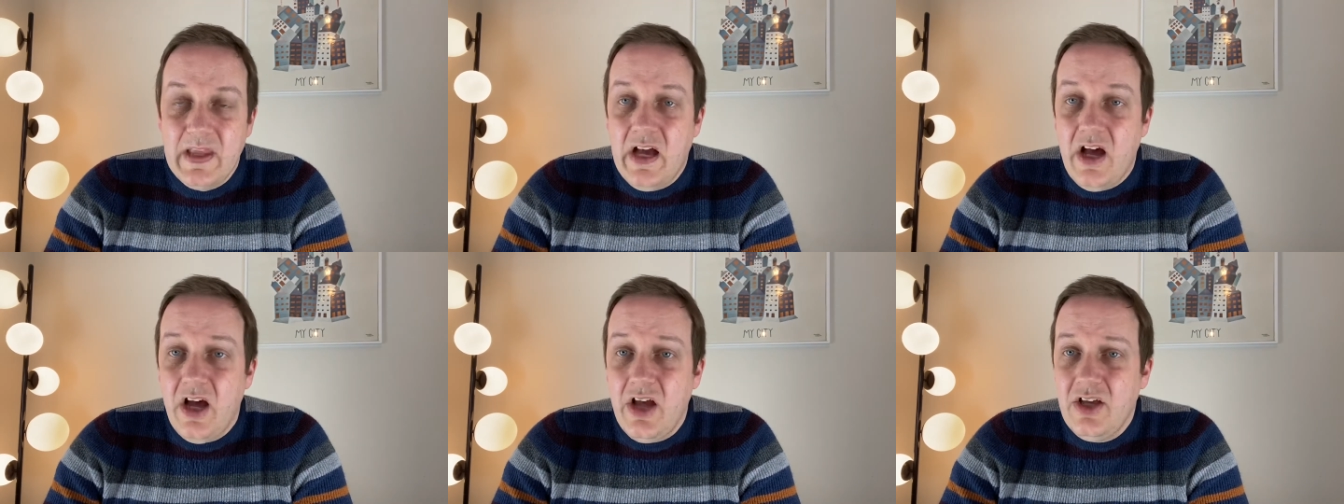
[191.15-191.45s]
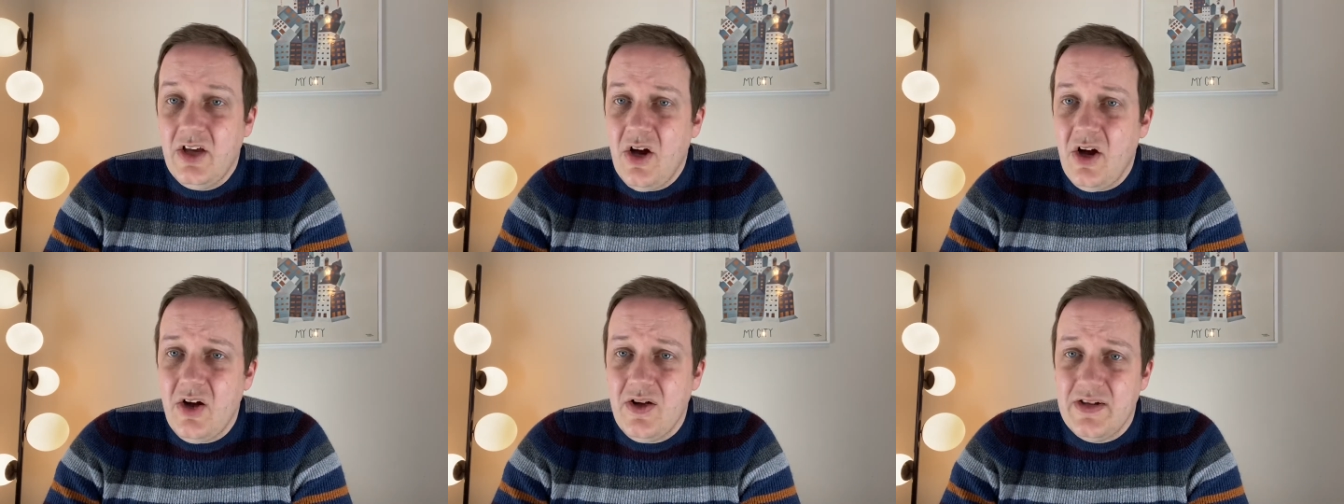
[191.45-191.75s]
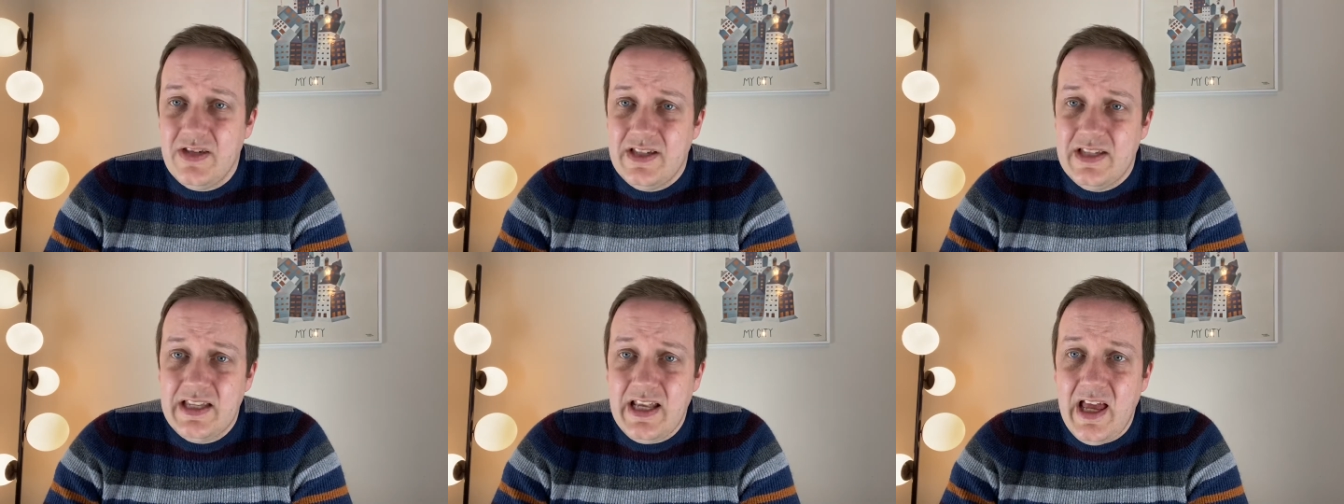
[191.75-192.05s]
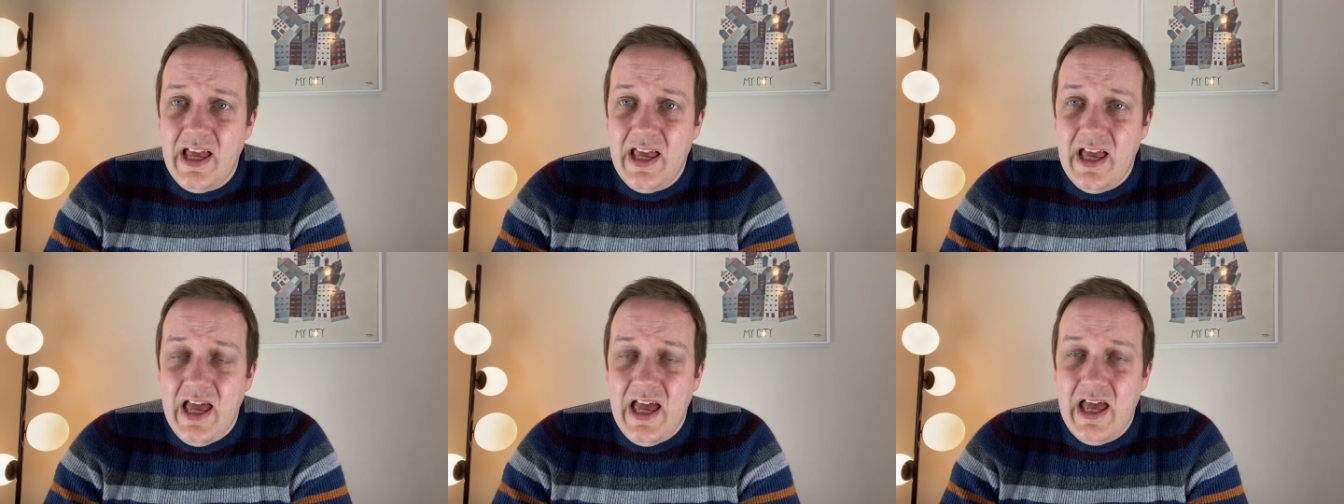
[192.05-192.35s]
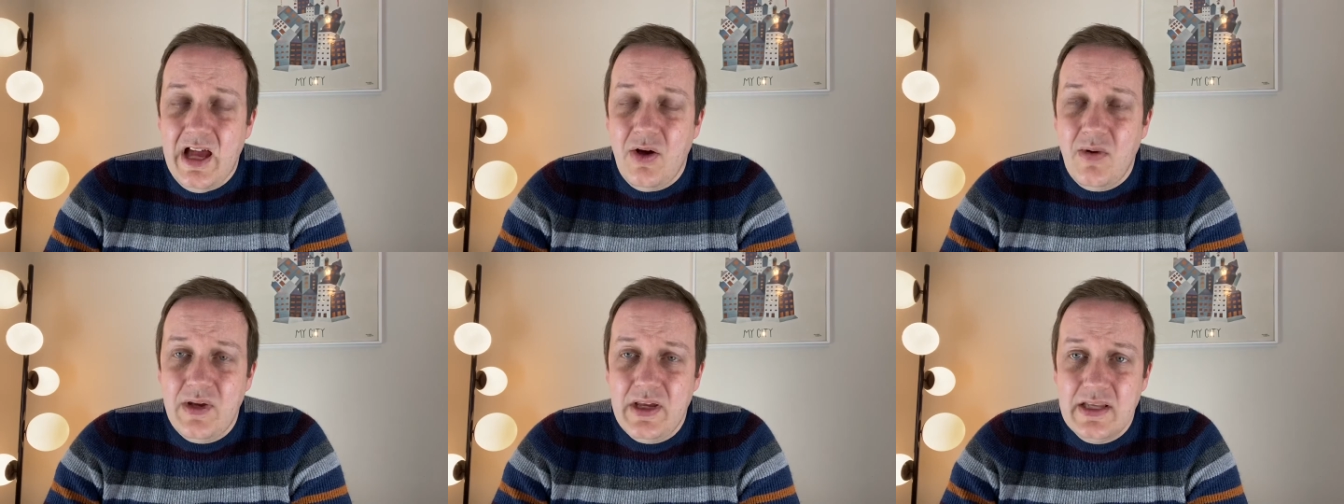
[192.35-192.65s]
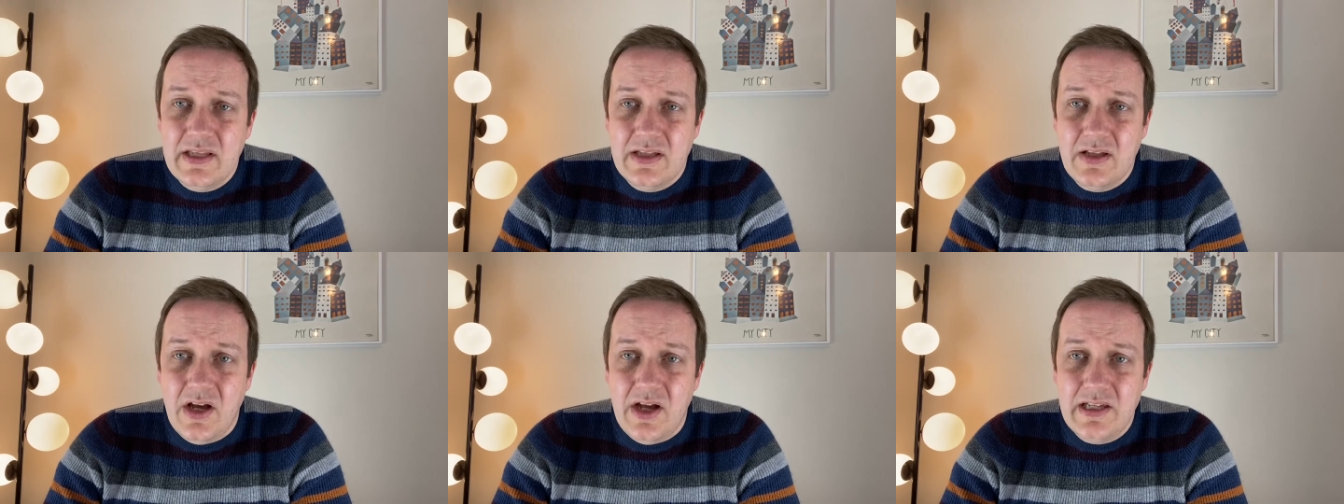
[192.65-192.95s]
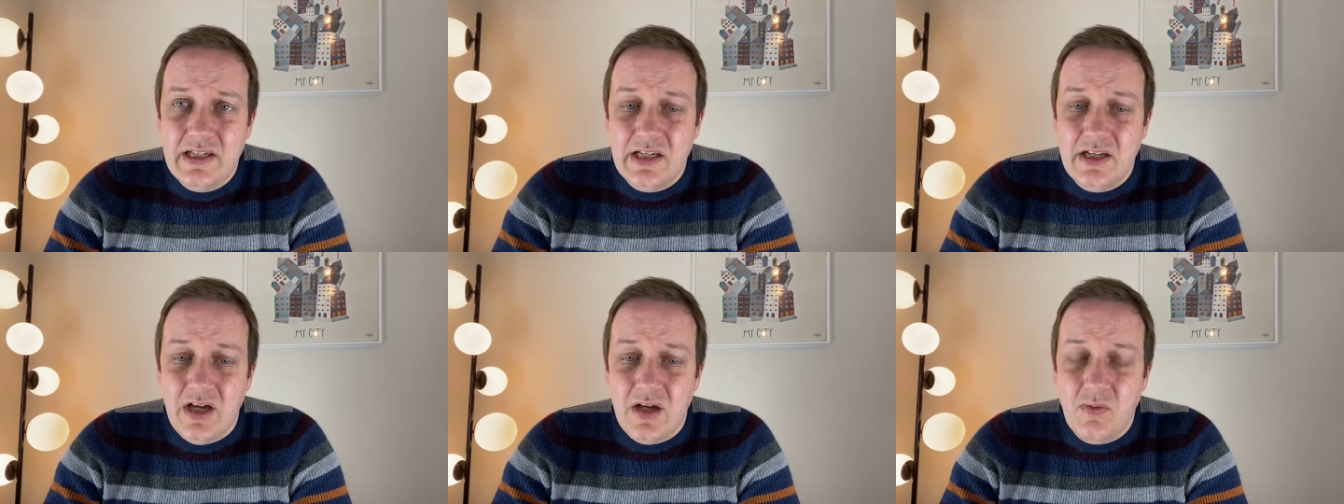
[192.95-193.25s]
I can't say how
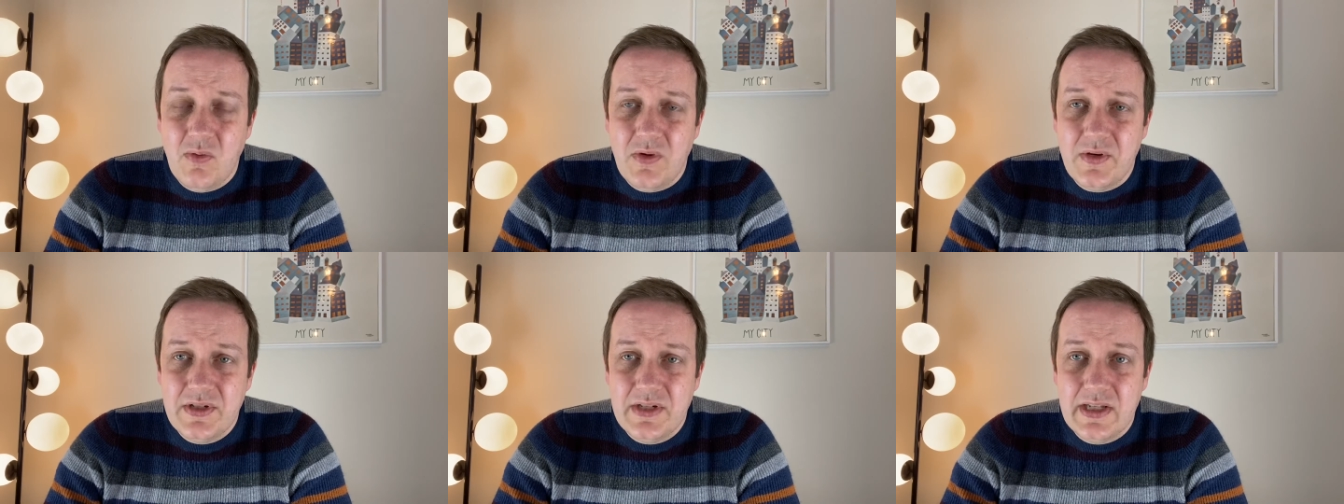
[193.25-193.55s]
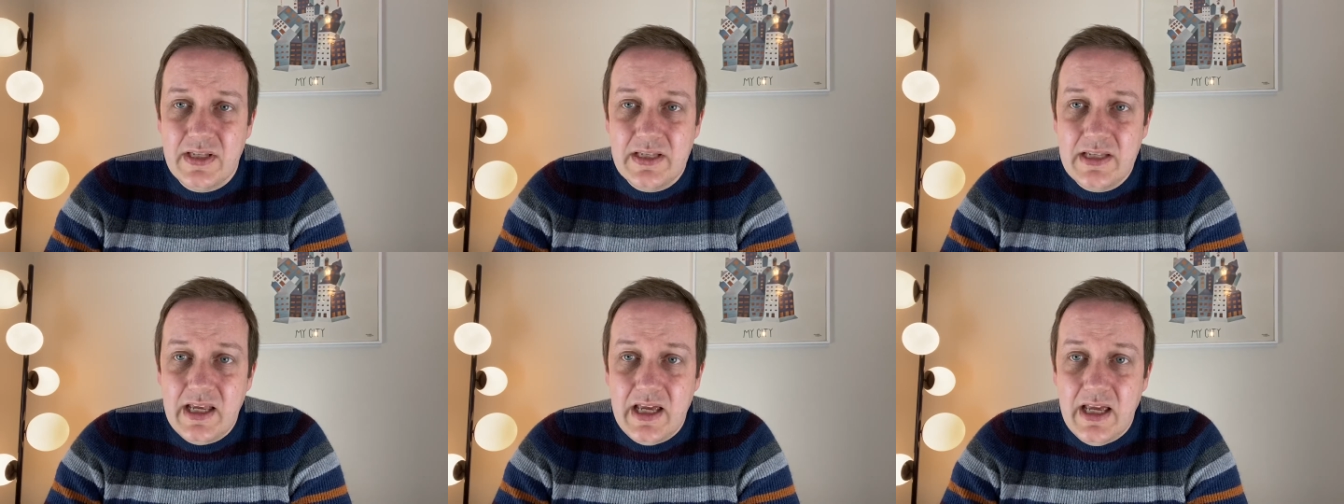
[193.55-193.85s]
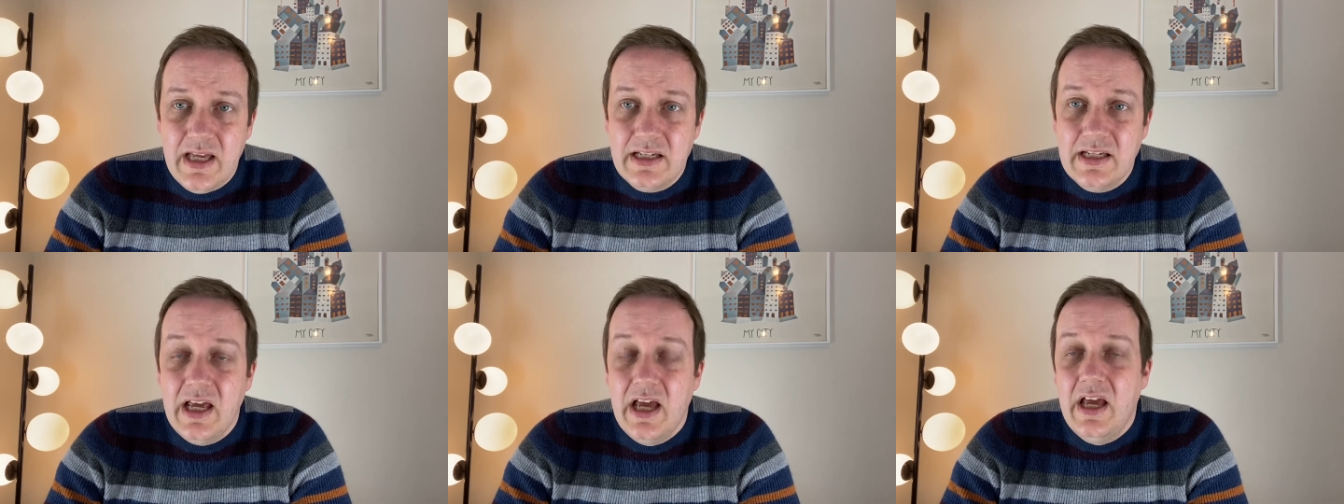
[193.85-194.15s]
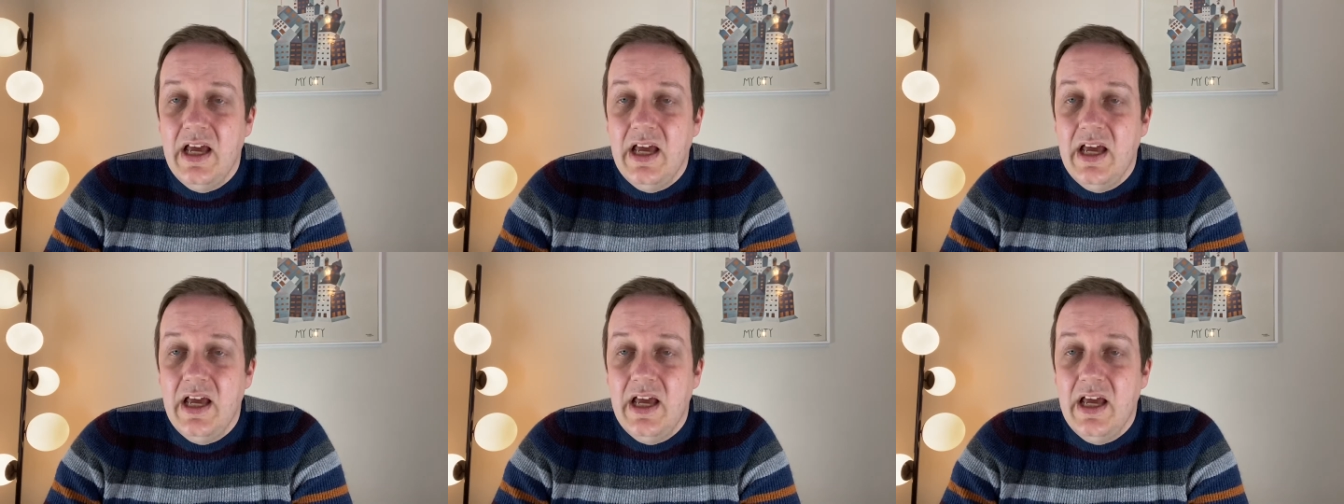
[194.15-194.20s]
excited I was to see it.